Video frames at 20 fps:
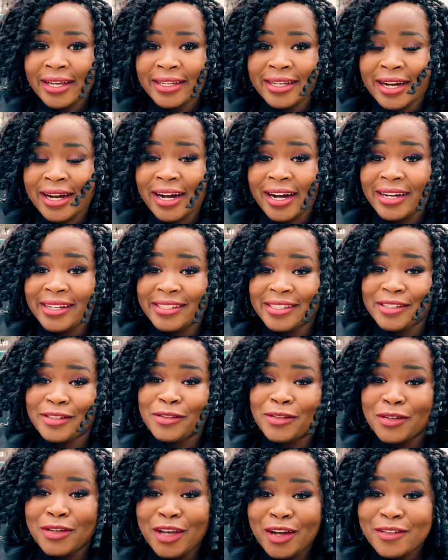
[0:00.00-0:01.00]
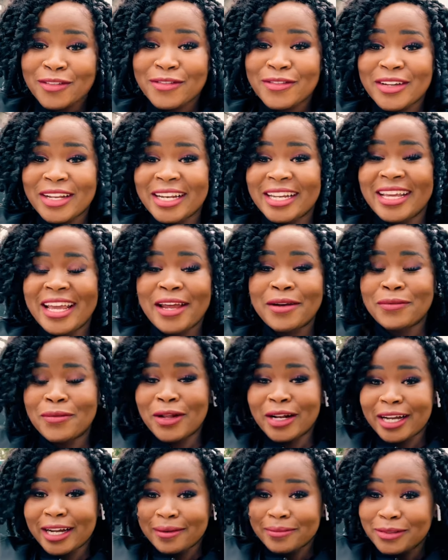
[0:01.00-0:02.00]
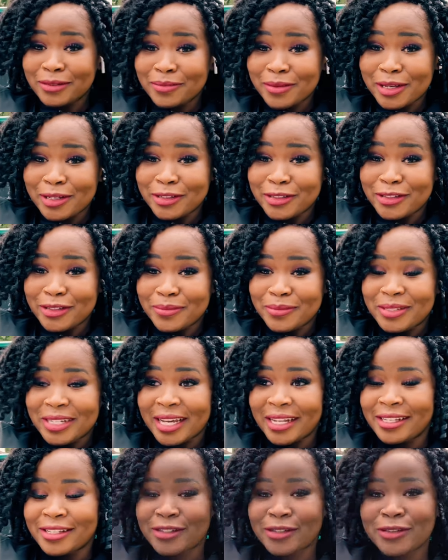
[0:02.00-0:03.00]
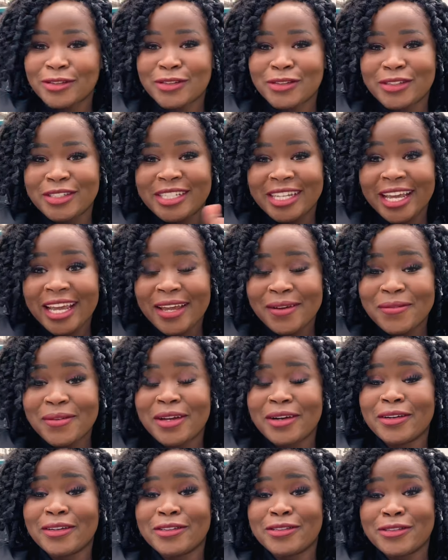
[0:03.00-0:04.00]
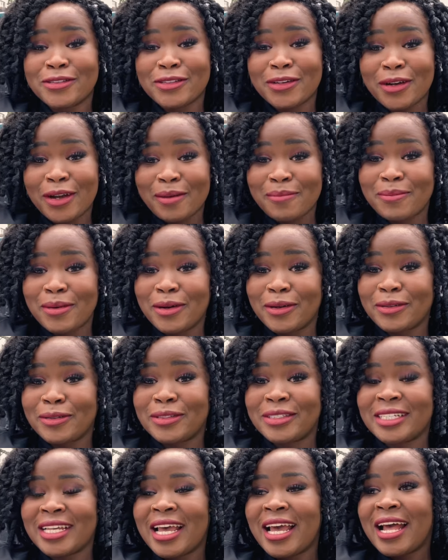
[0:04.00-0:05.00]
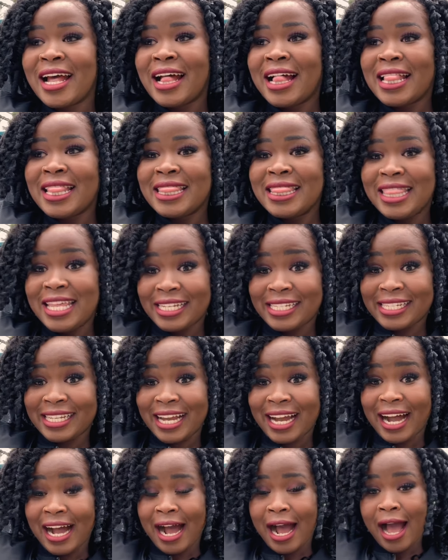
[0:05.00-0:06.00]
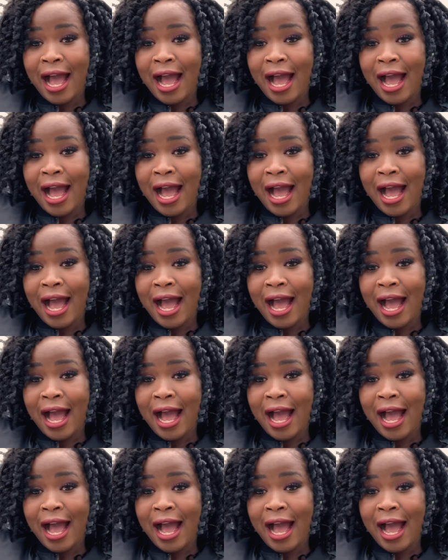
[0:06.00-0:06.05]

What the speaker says: guys, it's your girl Feli and welcome to my YouTube channel. So today we are going to talk about this car,